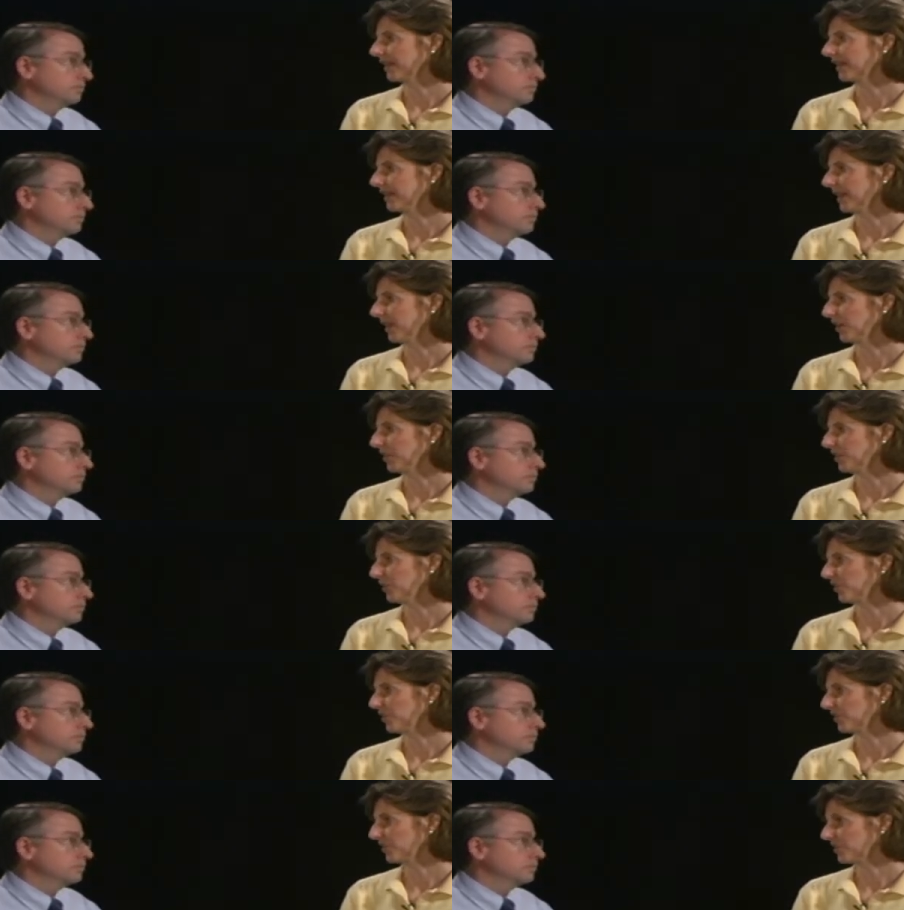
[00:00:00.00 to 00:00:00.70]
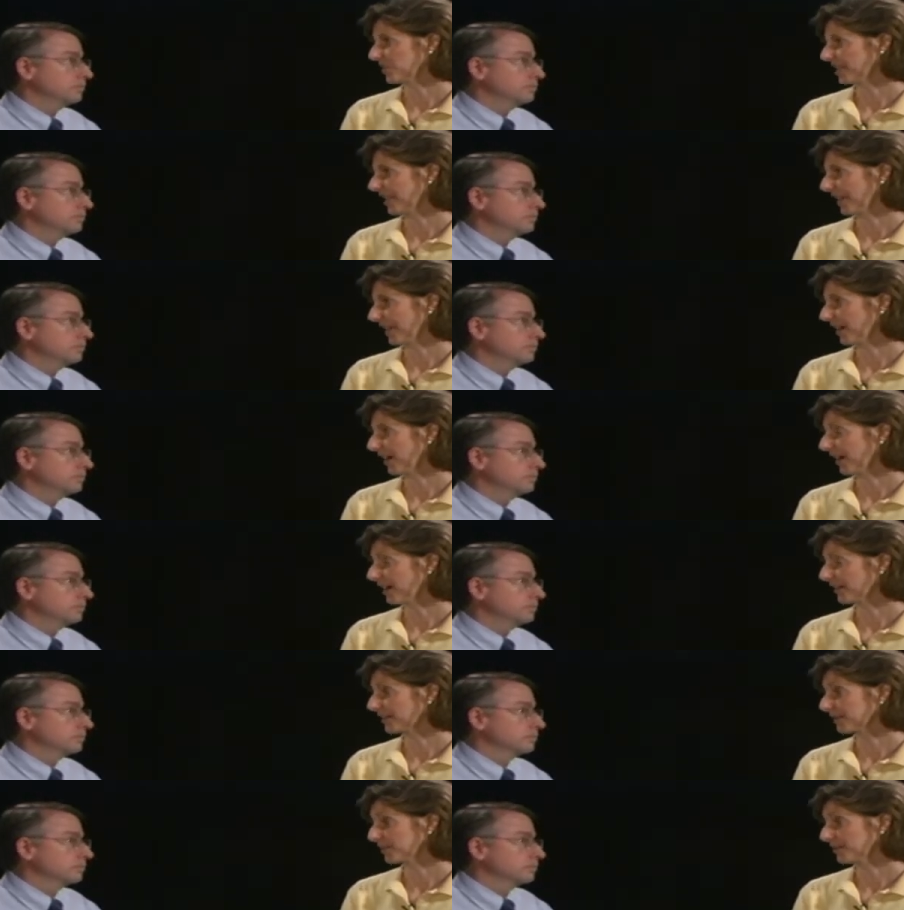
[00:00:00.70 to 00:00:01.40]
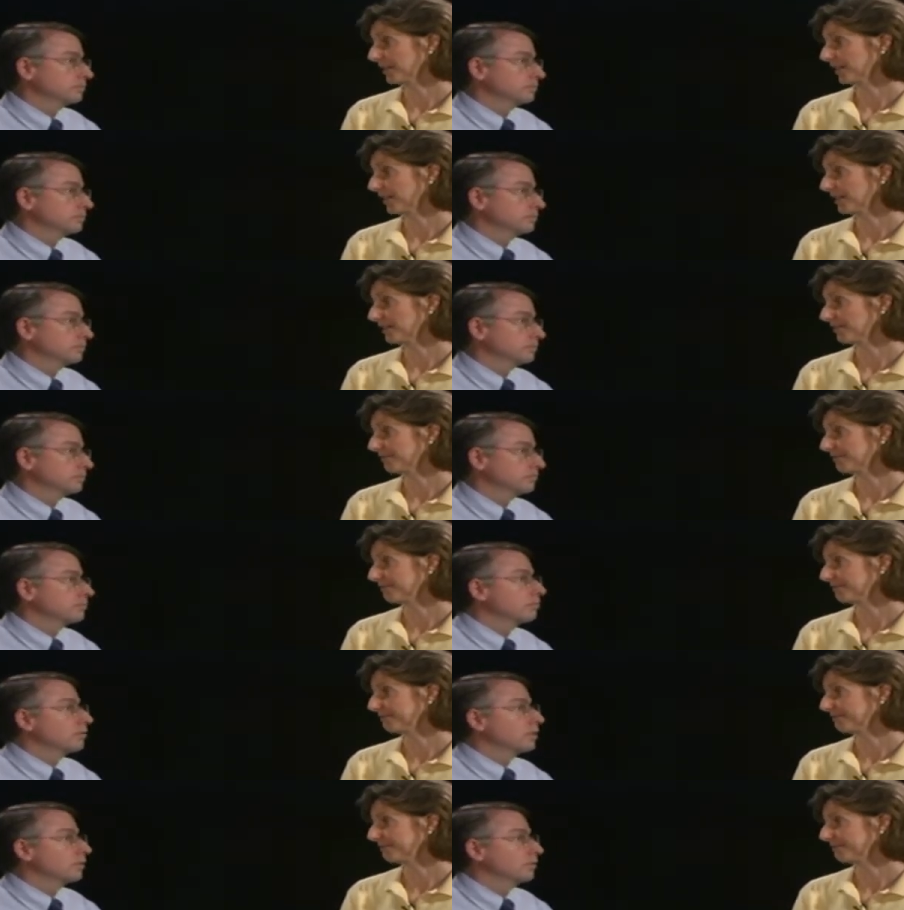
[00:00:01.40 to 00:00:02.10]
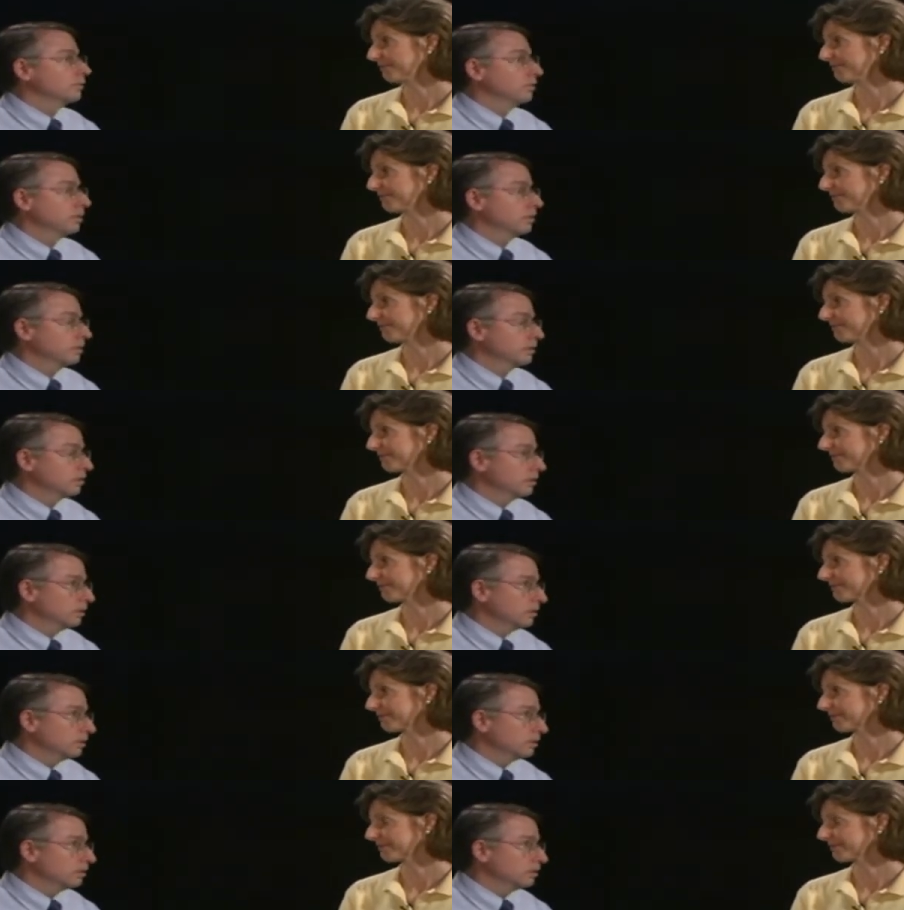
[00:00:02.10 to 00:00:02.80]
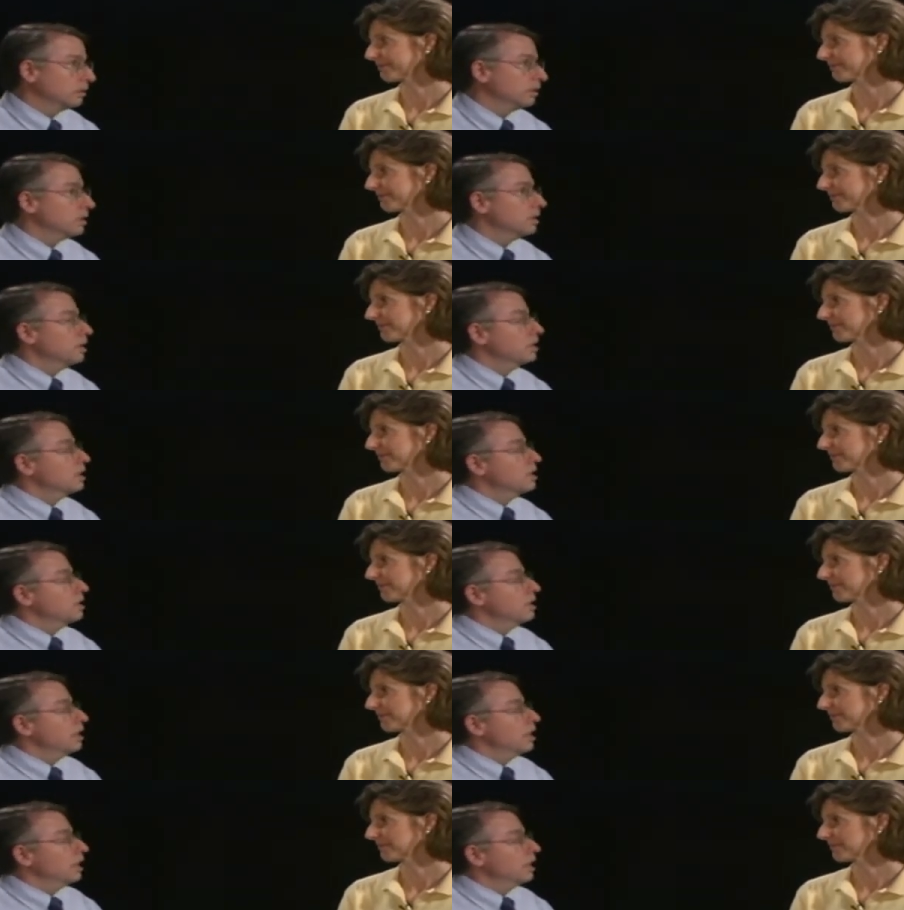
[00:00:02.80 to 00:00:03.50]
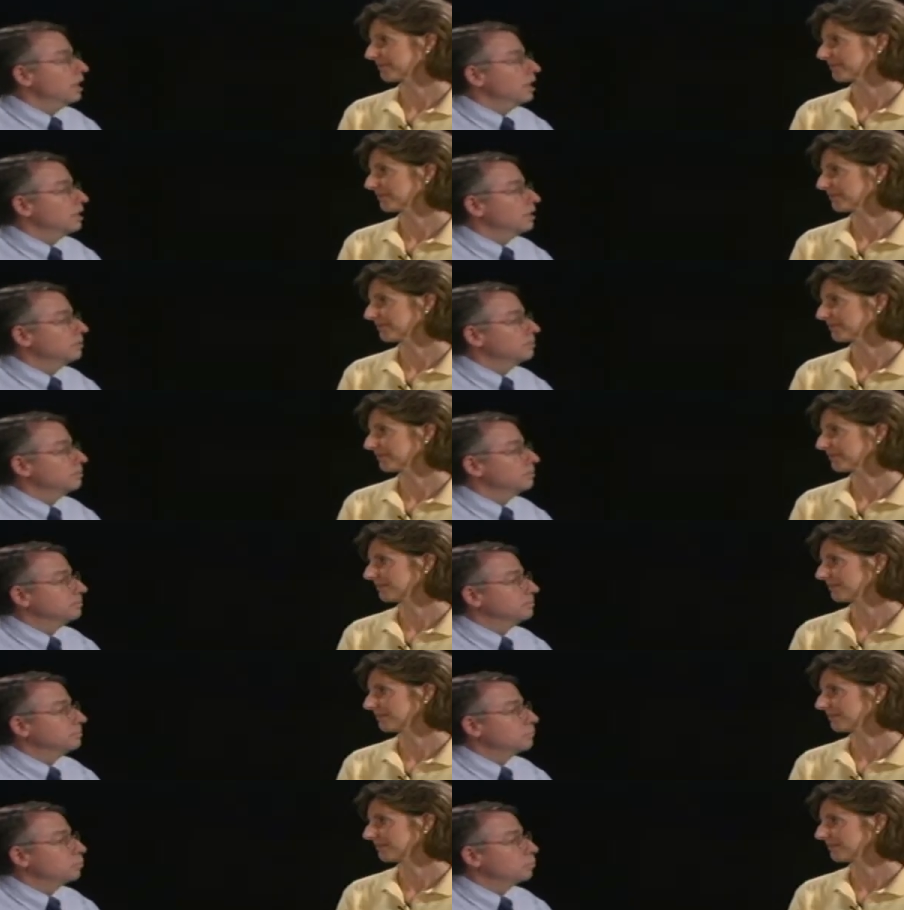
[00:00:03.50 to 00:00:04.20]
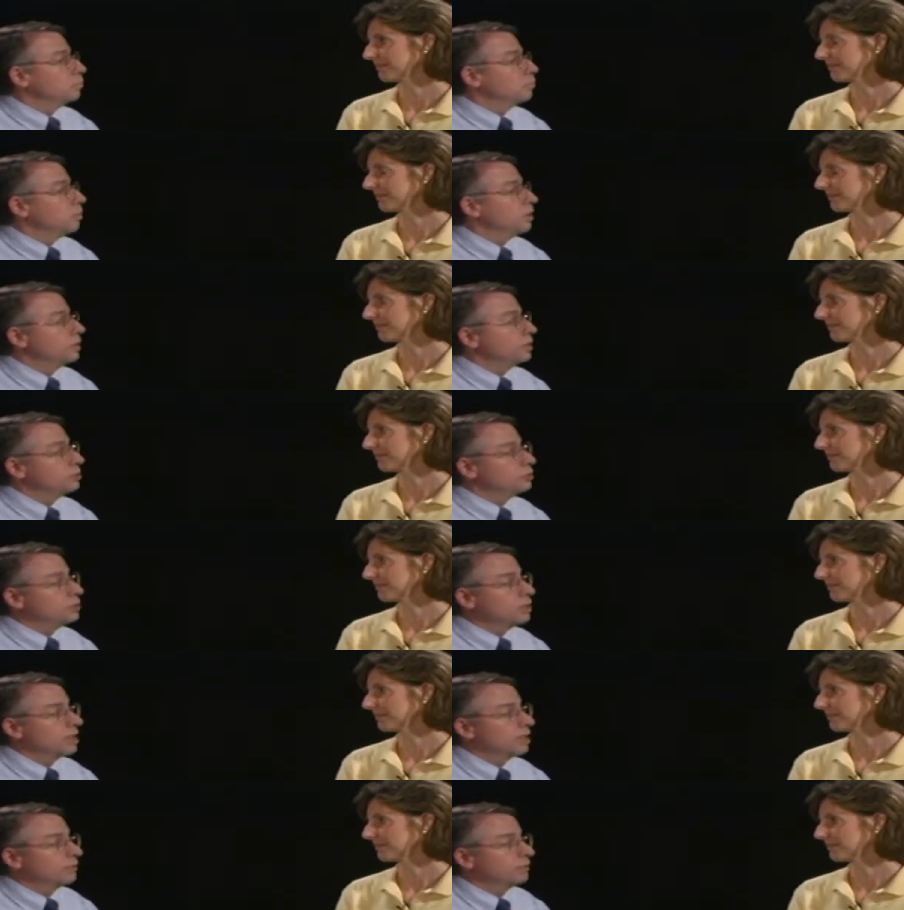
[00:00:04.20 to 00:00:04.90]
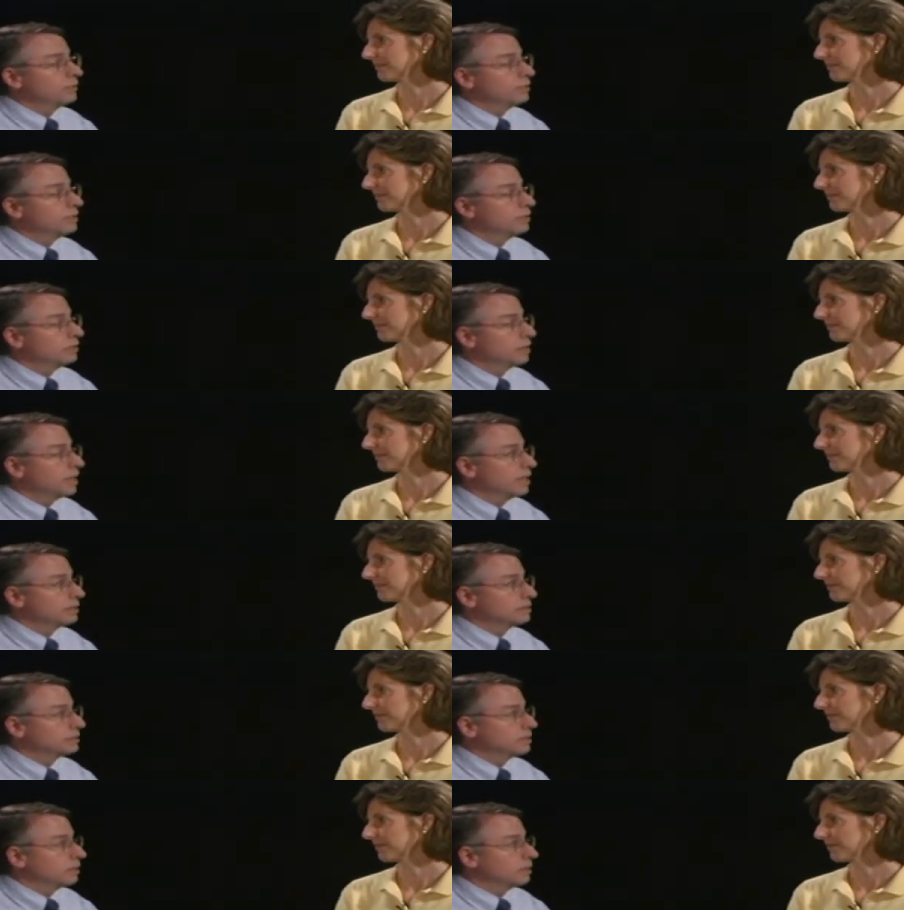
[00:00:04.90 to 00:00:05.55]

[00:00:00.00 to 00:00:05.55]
Speaker 1: At University Hospital.
Speaker 2: Very good. What did you have for dinner last